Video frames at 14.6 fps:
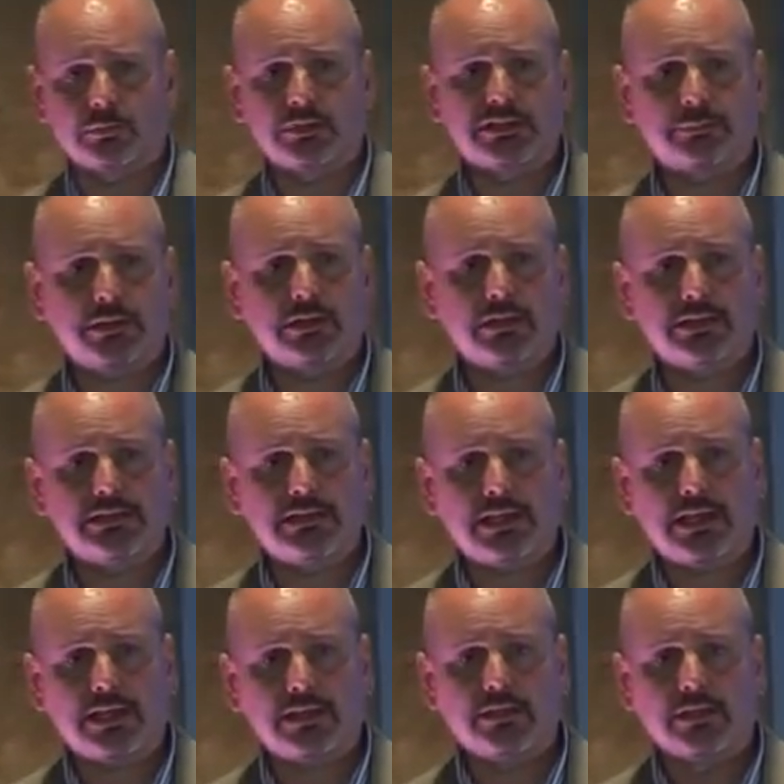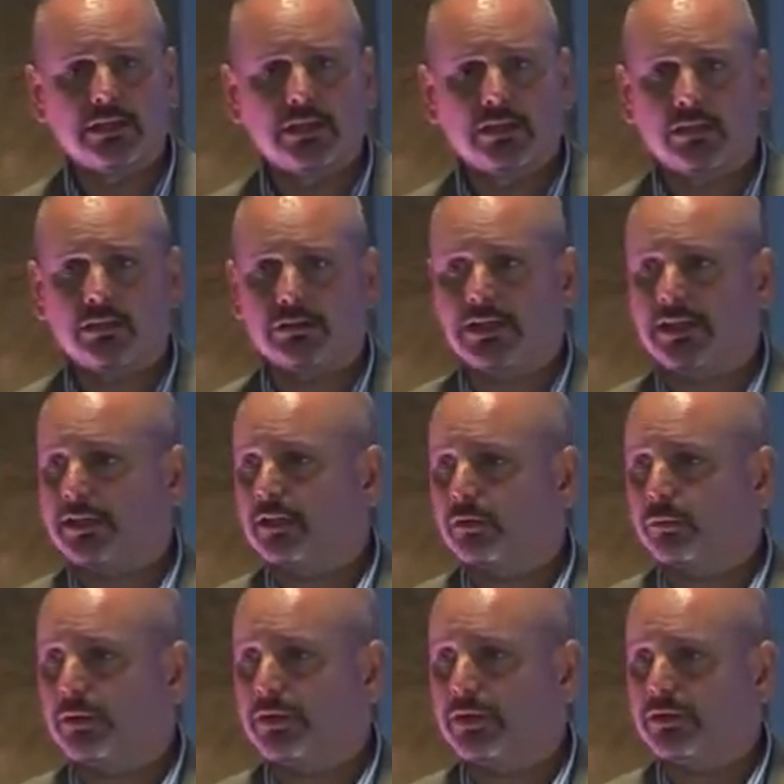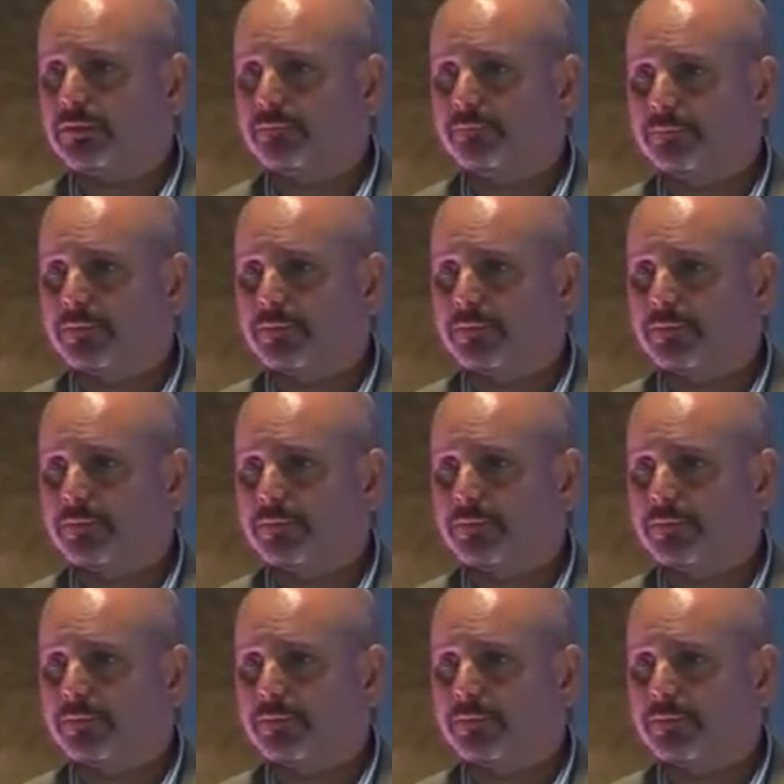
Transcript: and we spent a day on NLP.